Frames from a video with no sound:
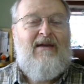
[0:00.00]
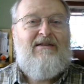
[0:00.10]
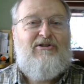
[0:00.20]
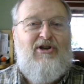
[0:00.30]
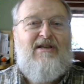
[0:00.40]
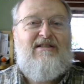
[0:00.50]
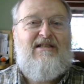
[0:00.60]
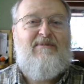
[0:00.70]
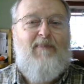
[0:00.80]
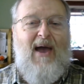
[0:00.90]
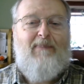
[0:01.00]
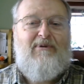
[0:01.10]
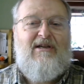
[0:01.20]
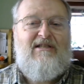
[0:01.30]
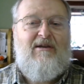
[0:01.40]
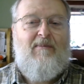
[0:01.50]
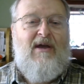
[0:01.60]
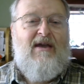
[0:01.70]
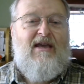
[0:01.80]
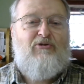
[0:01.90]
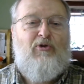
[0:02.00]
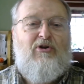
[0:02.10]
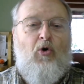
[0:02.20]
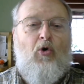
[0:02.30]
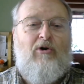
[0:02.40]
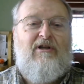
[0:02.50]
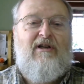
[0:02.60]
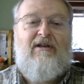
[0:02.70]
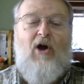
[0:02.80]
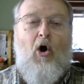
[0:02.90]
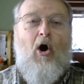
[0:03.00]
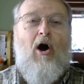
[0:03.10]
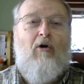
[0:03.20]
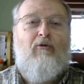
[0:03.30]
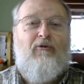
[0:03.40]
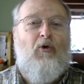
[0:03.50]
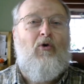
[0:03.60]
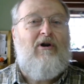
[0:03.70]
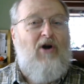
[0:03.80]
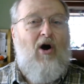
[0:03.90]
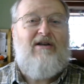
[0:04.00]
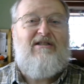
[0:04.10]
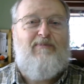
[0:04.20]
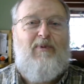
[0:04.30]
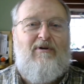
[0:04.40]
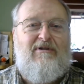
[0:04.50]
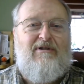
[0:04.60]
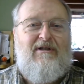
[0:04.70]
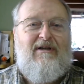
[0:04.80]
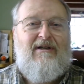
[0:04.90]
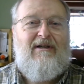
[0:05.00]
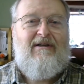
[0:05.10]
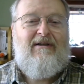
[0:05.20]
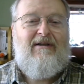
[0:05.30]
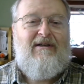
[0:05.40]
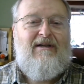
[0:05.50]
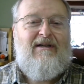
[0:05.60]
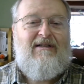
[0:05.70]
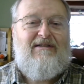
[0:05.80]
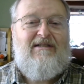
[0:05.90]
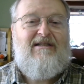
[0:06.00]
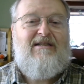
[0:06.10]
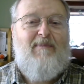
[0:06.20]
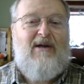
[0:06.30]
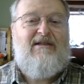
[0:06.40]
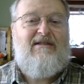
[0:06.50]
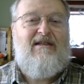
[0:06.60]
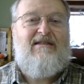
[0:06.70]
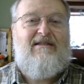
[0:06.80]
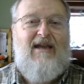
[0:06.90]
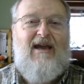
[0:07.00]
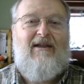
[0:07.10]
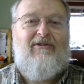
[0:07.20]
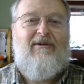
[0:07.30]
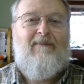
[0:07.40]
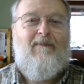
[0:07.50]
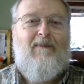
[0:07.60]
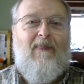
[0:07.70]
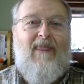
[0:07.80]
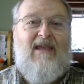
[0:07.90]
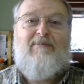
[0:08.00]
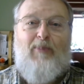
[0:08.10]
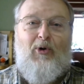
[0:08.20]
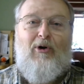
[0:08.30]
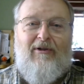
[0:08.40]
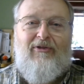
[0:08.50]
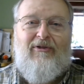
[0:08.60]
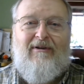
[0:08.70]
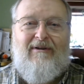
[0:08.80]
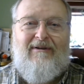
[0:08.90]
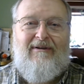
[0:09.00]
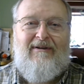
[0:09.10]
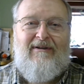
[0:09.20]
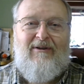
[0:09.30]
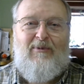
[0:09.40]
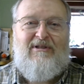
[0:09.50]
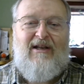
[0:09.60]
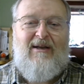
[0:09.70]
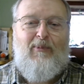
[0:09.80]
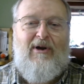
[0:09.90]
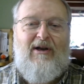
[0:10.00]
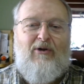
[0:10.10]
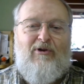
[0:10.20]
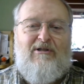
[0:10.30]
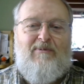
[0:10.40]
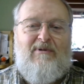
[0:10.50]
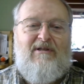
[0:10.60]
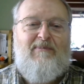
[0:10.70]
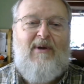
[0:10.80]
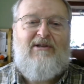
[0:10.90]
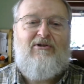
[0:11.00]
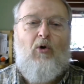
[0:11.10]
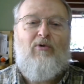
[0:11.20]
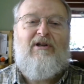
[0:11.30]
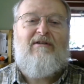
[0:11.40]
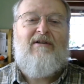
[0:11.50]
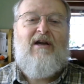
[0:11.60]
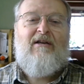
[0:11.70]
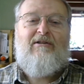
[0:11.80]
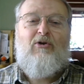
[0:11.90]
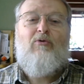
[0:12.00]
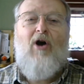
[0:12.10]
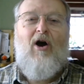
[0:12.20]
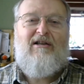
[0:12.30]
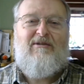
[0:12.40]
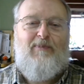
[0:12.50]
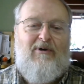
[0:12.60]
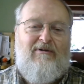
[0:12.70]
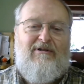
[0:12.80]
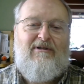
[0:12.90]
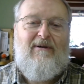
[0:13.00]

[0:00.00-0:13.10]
Jesus' baptism is recorded in all four Gospels just as much as his death. His birth, that we celebrate Christmas, is mentioned only in two Gospels,